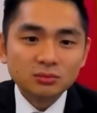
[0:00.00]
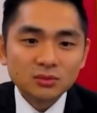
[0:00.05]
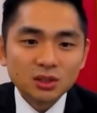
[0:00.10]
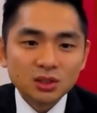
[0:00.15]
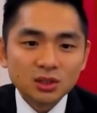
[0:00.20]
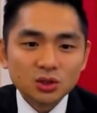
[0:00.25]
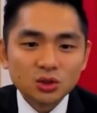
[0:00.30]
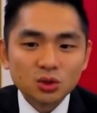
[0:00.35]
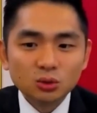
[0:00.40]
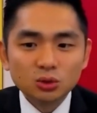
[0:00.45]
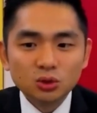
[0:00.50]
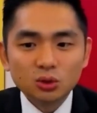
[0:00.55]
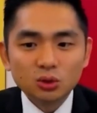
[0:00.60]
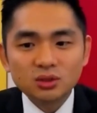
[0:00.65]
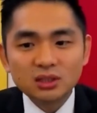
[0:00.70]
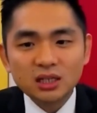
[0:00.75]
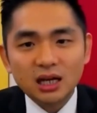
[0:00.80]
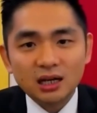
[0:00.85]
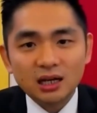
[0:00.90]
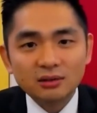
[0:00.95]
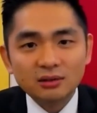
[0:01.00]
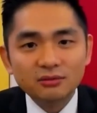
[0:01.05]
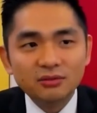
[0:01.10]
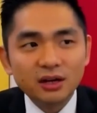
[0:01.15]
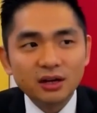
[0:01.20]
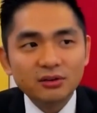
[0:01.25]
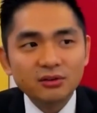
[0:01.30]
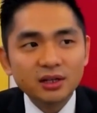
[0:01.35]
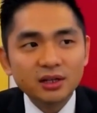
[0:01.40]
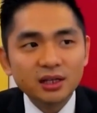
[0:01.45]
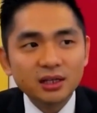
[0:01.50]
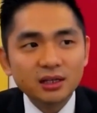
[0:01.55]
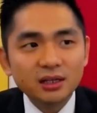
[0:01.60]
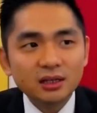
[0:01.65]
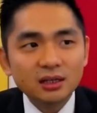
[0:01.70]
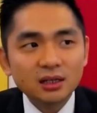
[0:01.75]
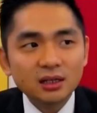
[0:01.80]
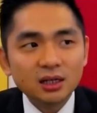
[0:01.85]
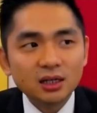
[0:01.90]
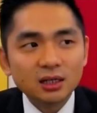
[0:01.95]
So those are a
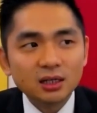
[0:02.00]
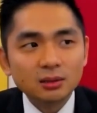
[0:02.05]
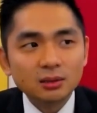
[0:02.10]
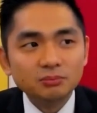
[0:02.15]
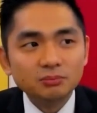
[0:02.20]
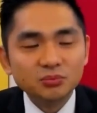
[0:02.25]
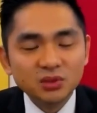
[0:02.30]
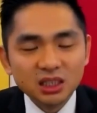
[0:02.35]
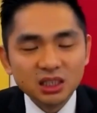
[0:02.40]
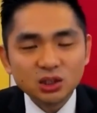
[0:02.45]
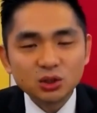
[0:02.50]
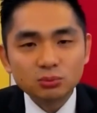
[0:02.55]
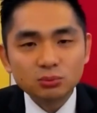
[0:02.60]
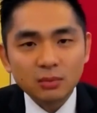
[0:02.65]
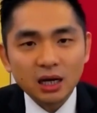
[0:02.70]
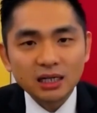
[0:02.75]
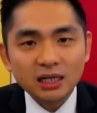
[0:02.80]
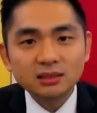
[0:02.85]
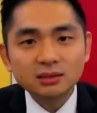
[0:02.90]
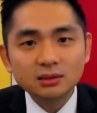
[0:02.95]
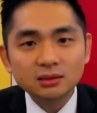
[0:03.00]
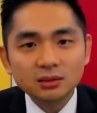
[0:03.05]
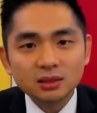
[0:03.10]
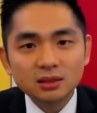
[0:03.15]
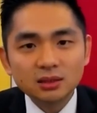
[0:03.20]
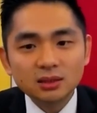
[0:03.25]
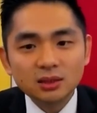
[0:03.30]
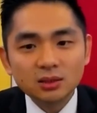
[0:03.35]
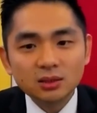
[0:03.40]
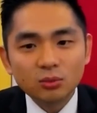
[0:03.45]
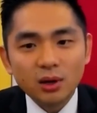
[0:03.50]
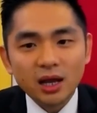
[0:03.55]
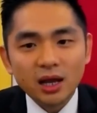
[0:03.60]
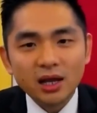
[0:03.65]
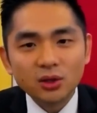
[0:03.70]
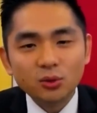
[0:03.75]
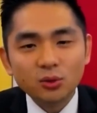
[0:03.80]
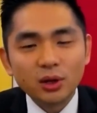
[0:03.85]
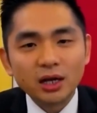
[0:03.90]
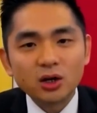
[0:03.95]
very niche market where
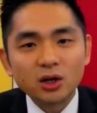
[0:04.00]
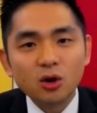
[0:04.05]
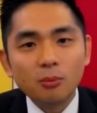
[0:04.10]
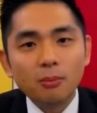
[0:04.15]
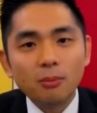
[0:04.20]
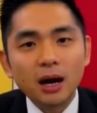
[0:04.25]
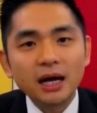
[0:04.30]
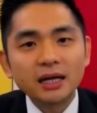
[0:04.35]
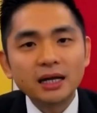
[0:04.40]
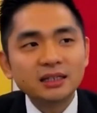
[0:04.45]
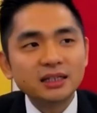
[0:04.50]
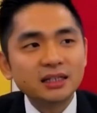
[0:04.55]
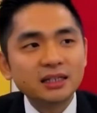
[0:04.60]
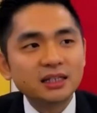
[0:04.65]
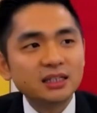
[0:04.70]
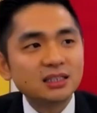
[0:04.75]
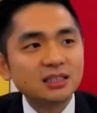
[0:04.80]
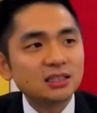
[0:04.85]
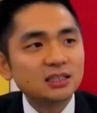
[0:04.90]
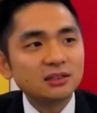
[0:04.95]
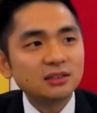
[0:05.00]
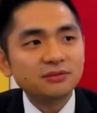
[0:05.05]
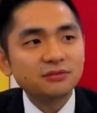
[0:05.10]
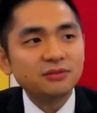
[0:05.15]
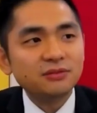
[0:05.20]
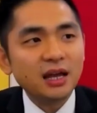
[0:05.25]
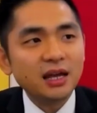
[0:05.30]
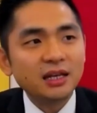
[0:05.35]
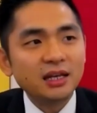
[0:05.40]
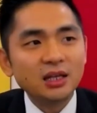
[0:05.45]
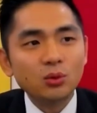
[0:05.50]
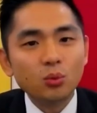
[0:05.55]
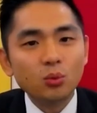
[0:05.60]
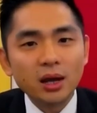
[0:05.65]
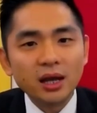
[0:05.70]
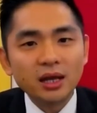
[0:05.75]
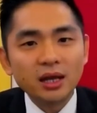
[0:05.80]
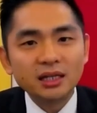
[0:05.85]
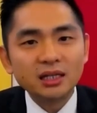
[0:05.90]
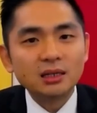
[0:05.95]
you cannot buy the adhesive
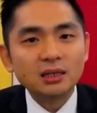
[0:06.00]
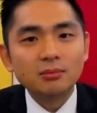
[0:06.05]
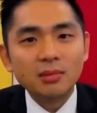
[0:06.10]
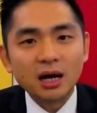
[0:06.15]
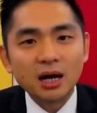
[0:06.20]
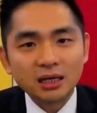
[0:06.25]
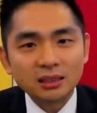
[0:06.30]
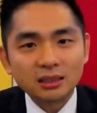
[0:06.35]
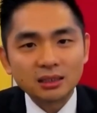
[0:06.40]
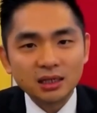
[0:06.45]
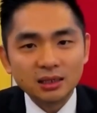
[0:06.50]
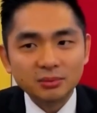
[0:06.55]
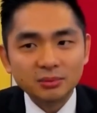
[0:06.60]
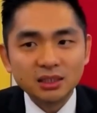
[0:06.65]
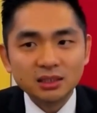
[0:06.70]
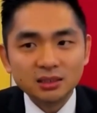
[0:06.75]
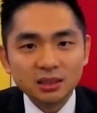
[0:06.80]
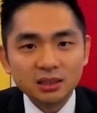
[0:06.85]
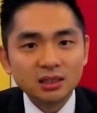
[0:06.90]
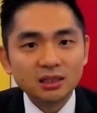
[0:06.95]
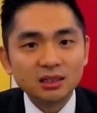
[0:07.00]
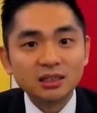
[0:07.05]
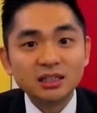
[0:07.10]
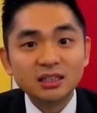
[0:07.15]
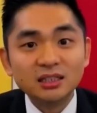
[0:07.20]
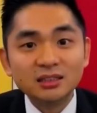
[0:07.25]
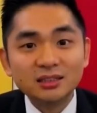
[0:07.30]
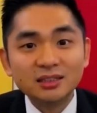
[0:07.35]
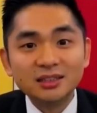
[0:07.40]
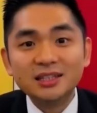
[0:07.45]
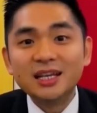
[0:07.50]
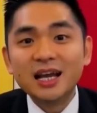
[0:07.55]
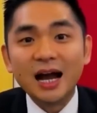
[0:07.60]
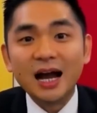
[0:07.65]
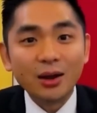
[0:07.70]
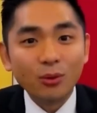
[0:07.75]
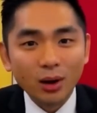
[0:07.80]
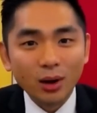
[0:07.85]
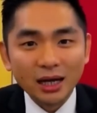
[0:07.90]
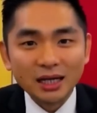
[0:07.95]
anywhere in the in the
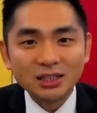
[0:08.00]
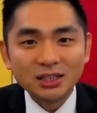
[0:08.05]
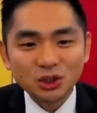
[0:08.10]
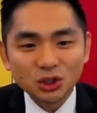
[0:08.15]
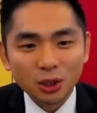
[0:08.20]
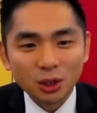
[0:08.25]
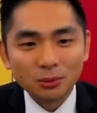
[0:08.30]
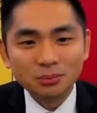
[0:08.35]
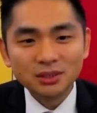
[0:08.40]
DIY shop.